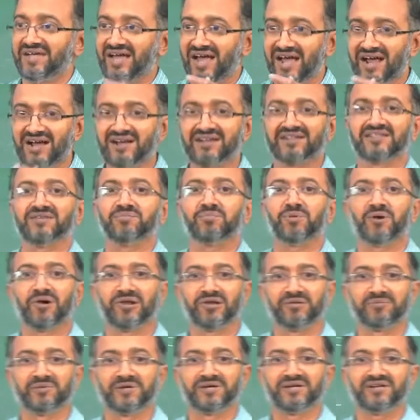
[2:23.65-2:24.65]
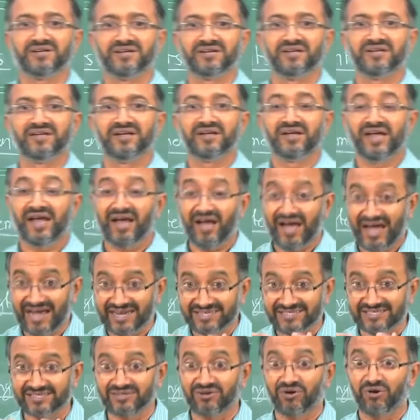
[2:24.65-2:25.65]
and the polymer
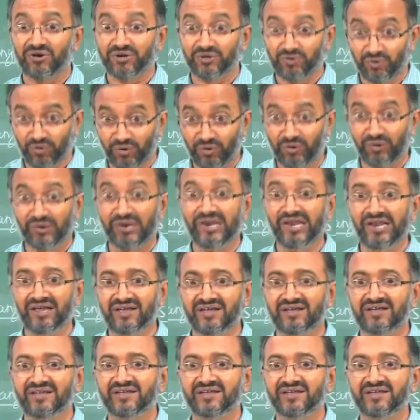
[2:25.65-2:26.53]
as on a whole,